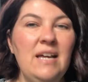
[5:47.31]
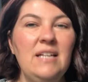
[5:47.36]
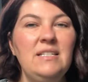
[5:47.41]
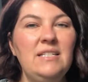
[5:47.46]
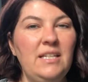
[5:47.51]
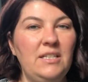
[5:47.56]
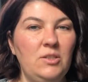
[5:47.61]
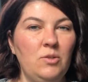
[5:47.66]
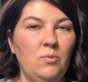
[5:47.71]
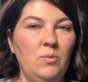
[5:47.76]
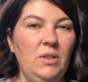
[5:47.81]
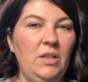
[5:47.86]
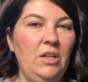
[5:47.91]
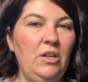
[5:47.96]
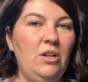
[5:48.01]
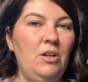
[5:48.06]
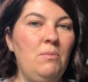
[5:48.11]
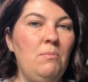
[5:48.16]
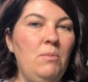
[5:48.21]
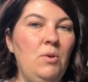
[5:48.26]
Sets a really
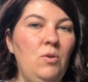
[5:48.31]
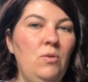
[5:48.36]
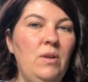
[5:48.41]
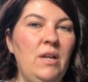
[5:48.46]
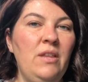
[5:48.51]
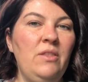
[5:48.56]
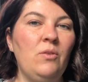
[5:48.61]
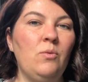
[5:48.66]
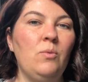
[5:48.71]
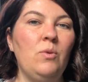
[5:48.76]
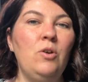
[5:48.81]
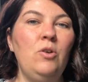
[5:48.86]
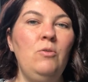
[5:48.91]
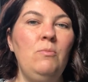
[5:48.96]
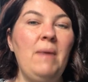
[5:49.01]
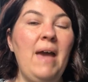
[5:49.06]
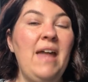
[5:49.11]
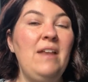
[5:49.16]
good mood in the room.